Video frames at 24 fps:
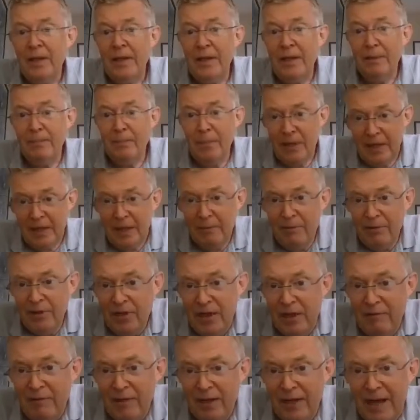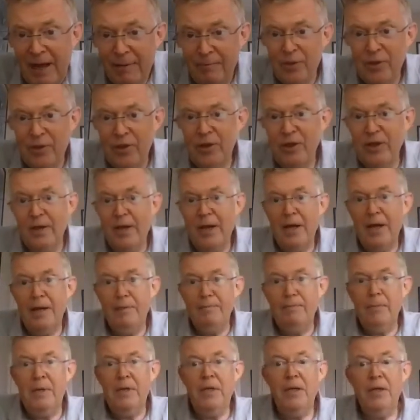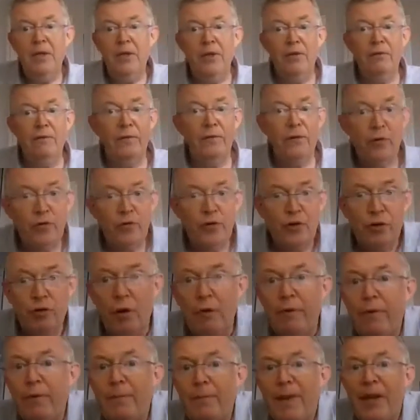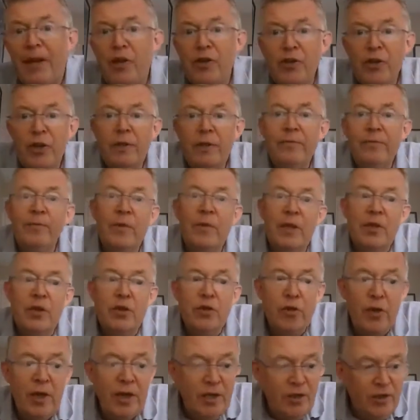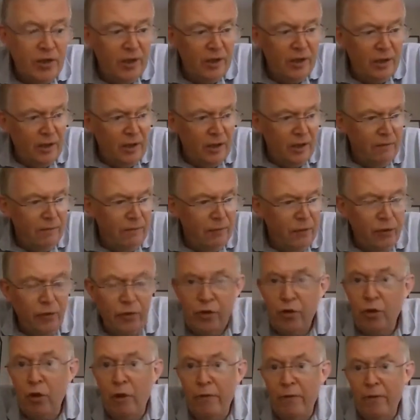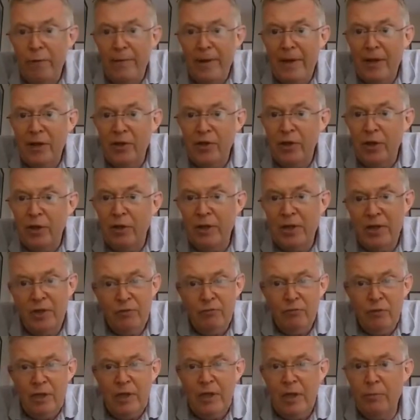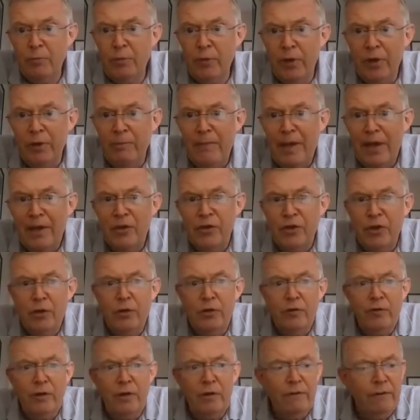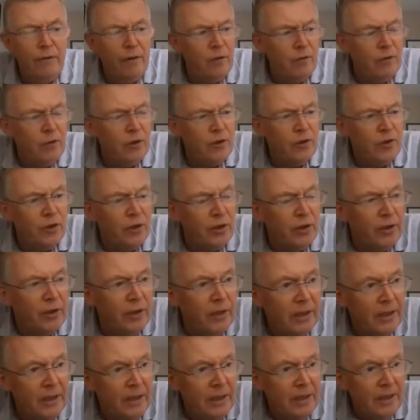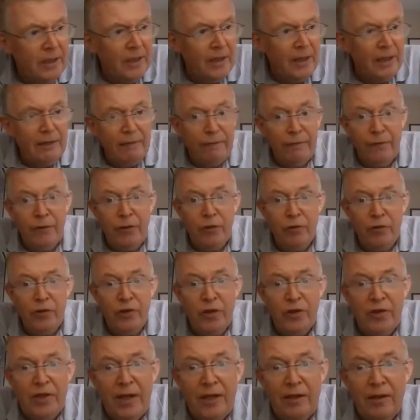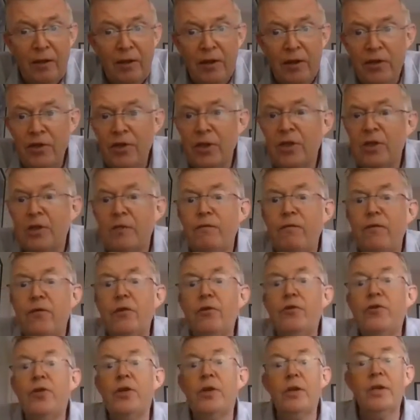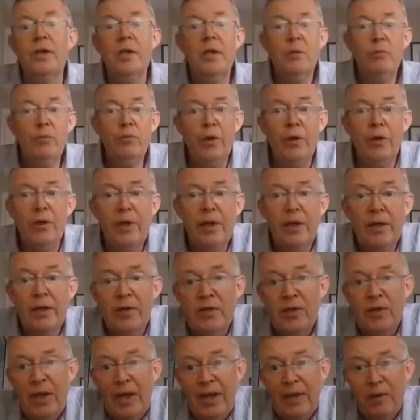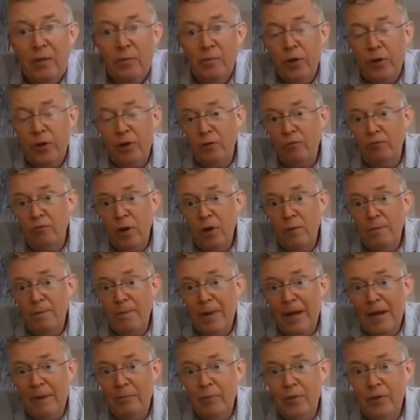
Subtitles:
My name is David Kempster. I'm the Future Offer Manager at Drayton, and a Future Offer Manager is really a product manager who's very focused on future technologies and future products and the product roadmap.